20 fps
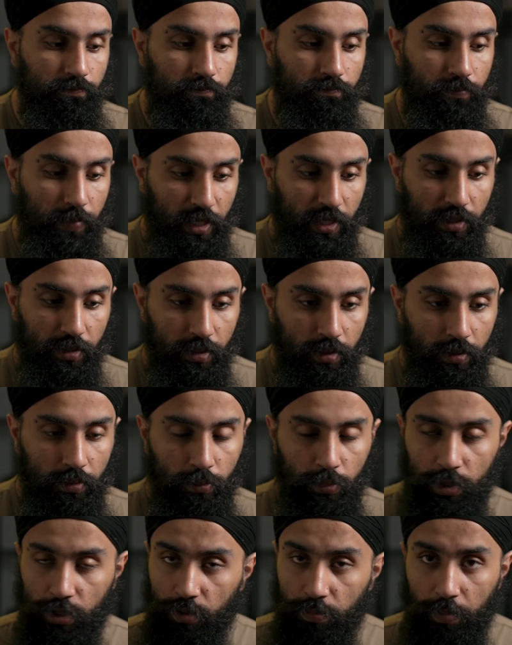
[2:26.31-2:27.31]
better
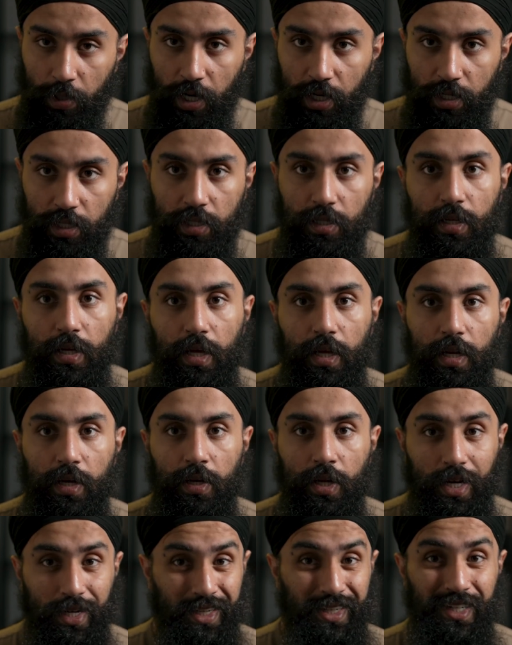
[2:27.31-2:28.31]
with your body and
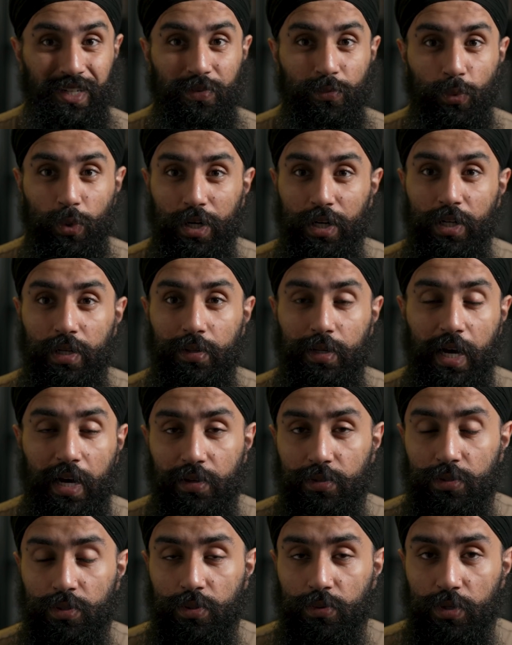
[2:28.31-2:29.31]
not going to wear you
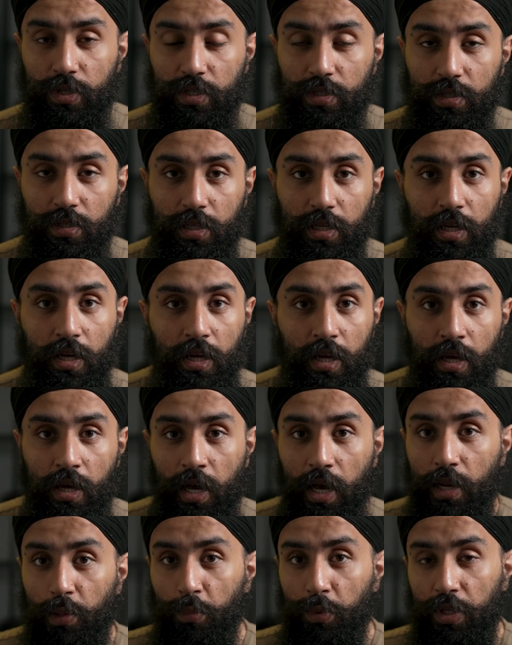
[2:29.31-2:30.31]
out so easily?
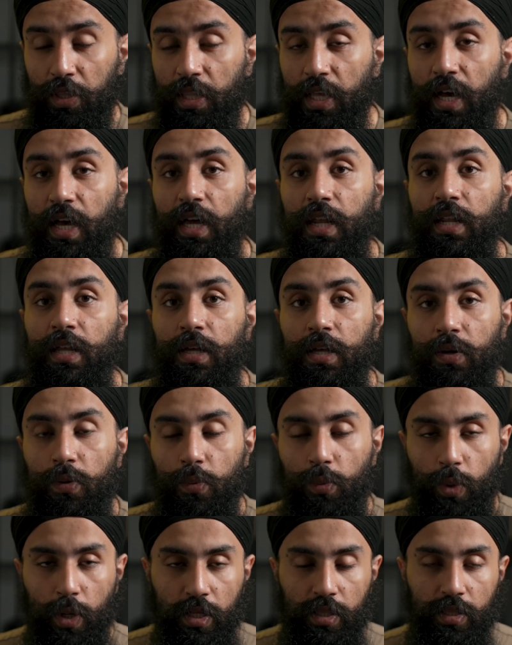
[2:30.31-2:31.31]
And with that,
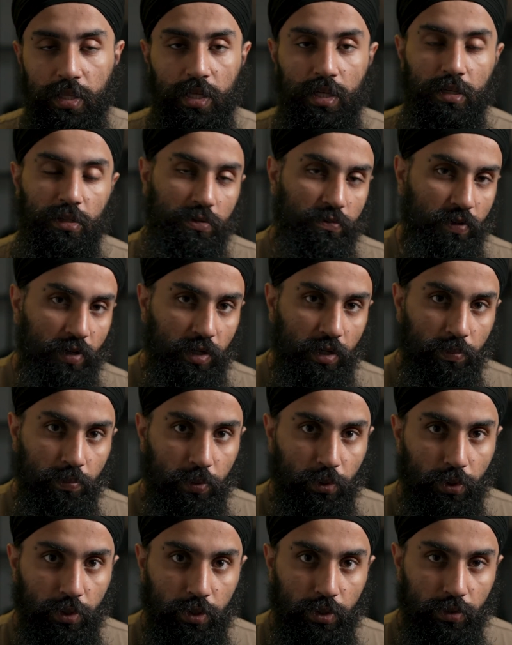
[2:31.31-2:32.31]
one thing is very
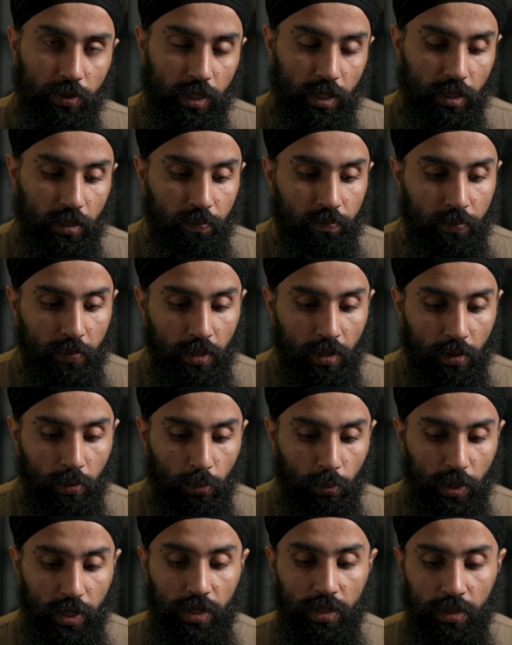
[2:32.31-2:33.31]
important, right?
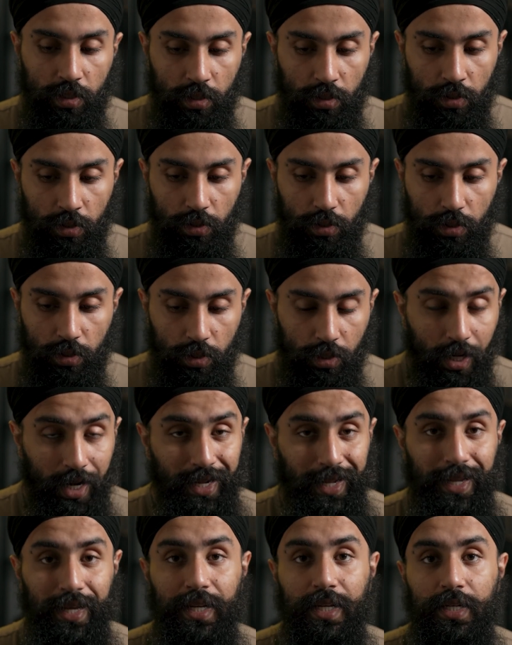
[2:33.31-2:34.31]
When you're
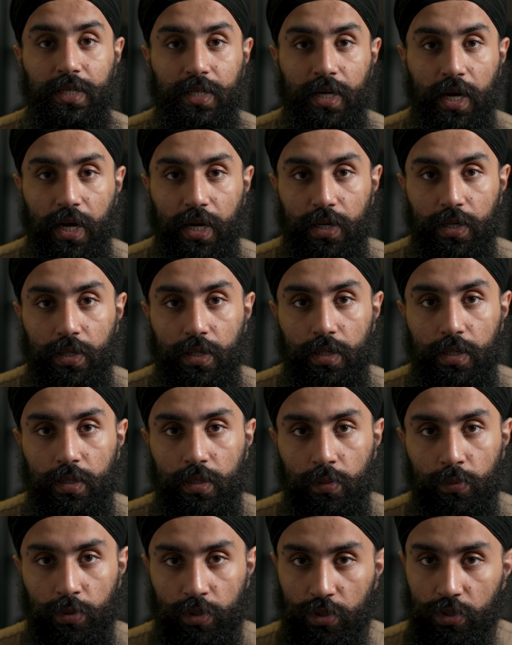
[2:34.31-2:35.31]
not getting tired,
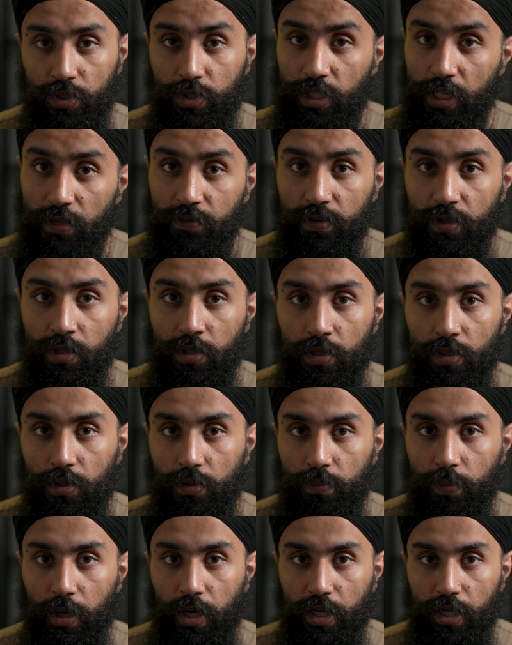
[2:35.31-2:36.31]
when you're saving your
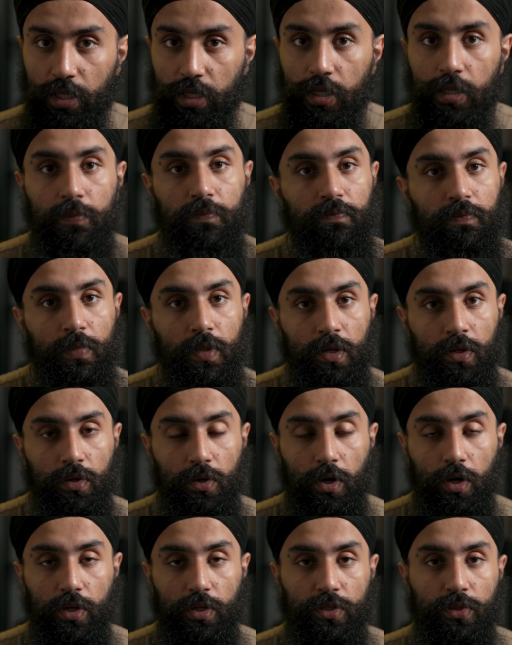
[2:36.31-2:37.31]
body, you're
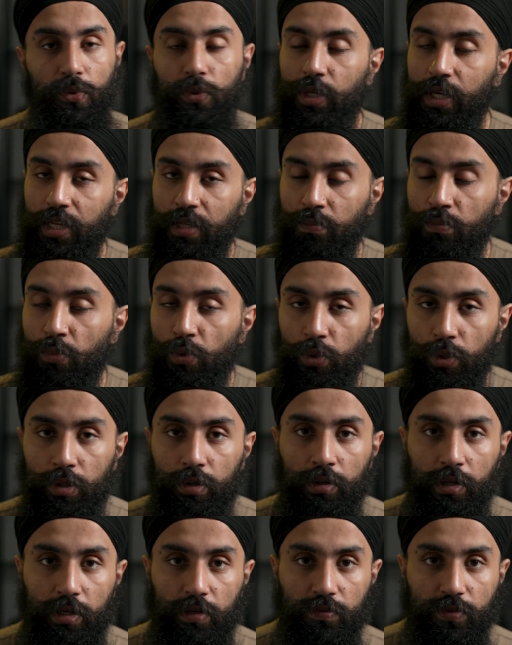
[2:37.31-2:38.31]
also getting more
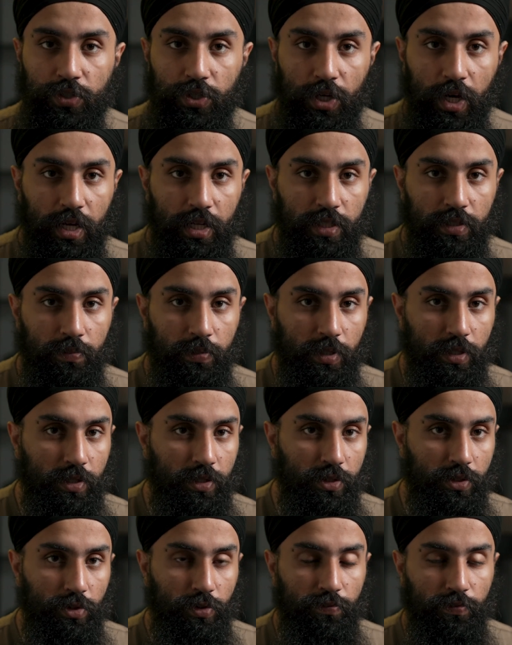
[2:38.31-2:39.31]
creative shots
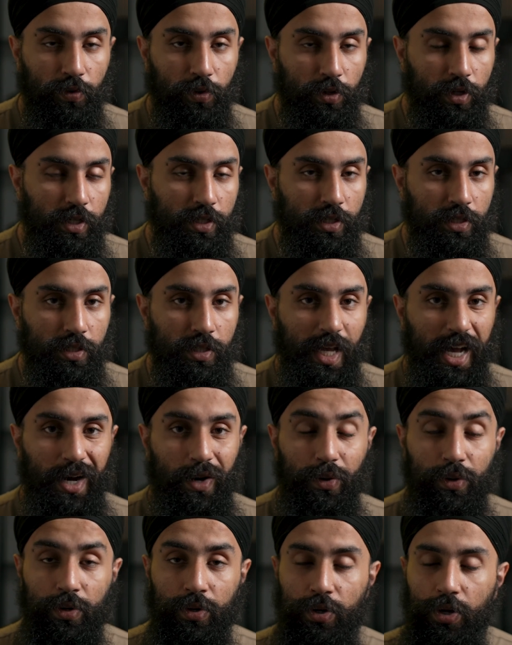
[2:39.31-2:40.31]
because your focus is
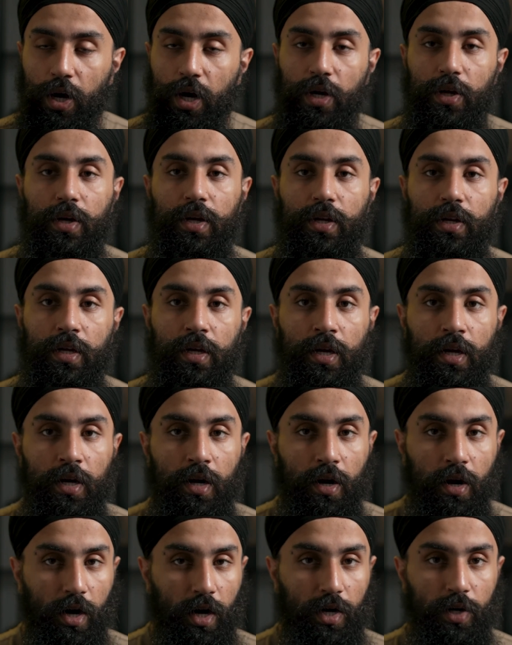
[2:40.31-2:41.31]
now not on
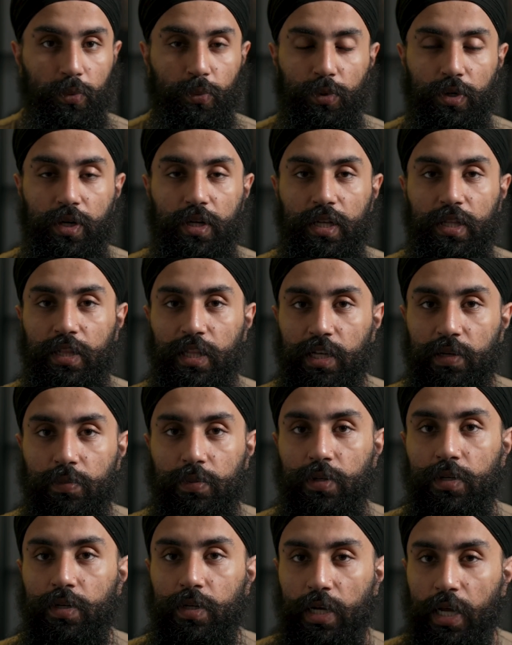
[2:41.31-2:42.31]
hard work and
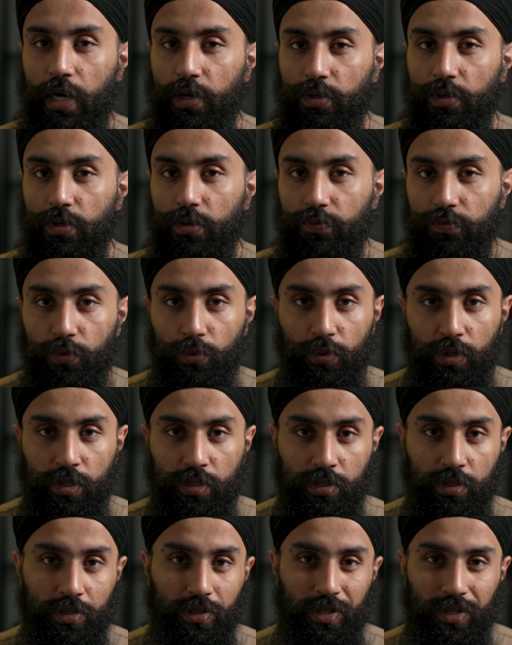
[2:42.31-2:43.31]
labor. Now your
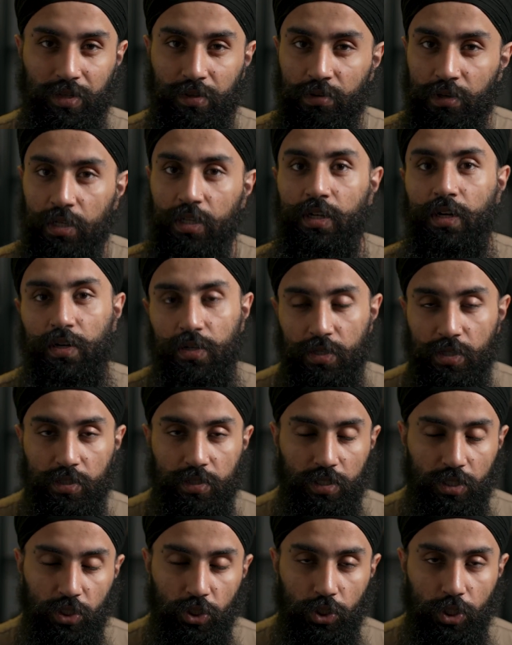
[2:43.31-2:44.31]
focus is on creating
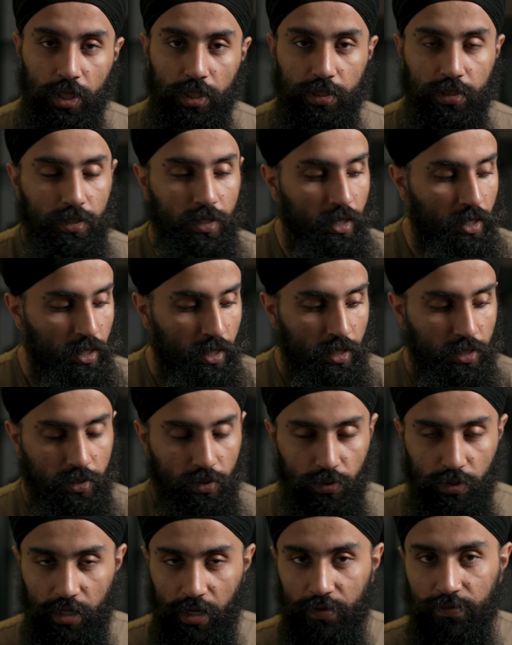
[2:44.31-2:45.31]
artistic shots.
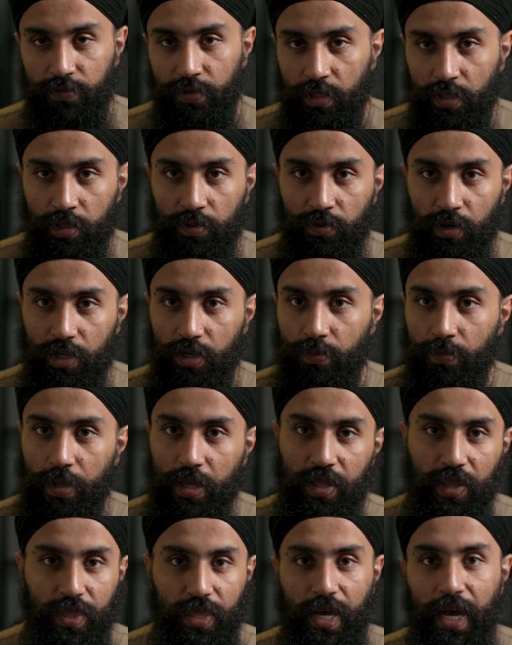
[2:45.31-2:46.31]
So definitely
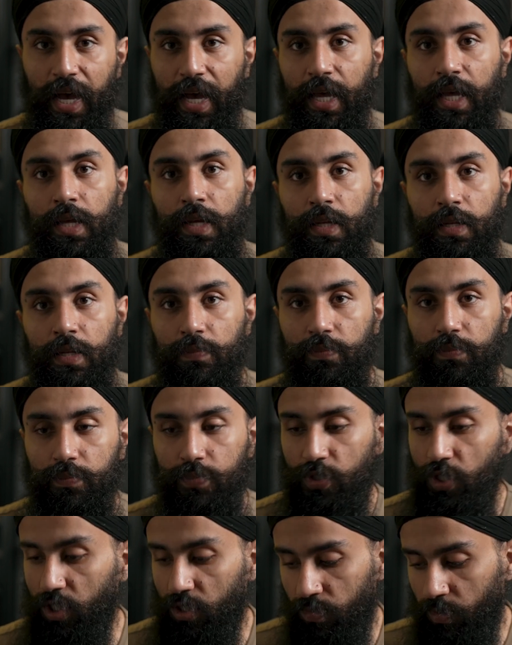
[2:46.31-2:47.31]
recommend that,
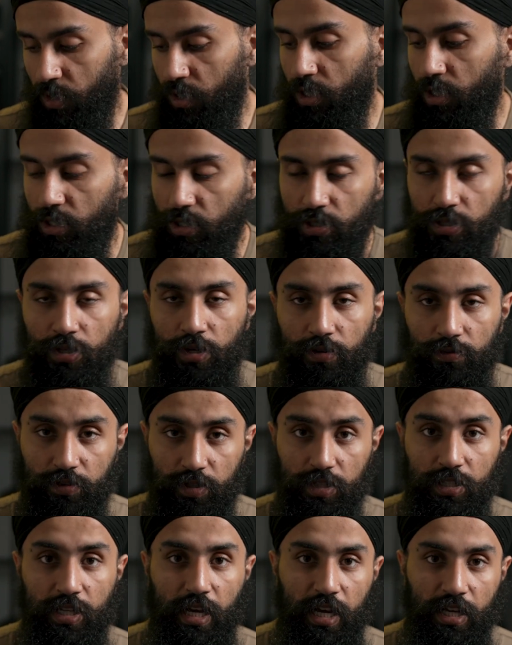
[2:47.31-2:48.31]
just because of the
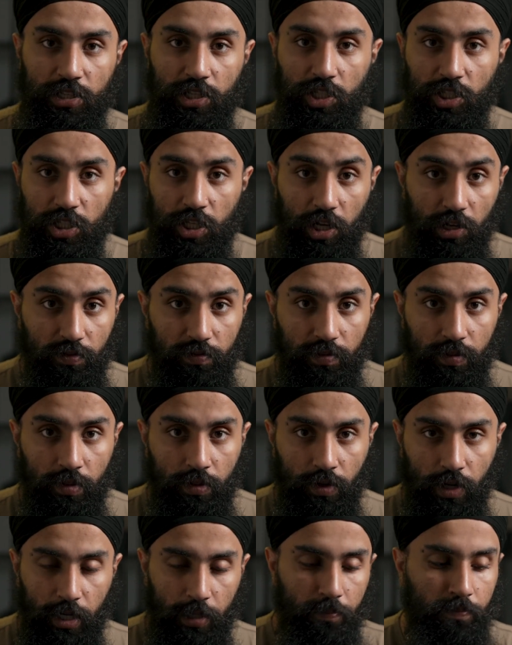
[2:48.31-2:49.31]
size itself,
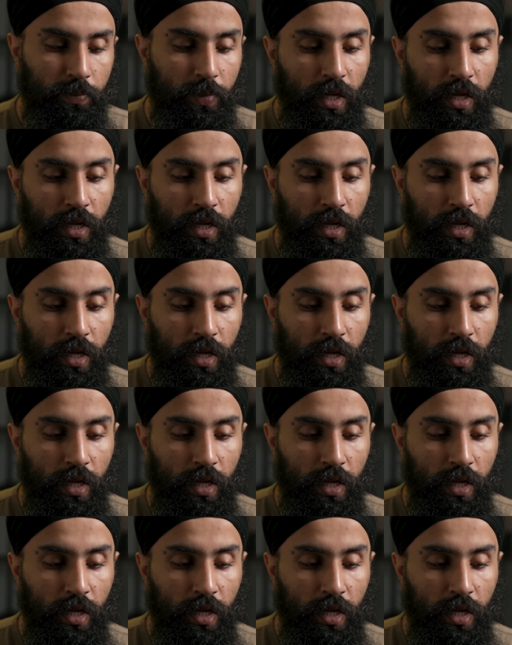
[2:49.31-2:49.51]
right?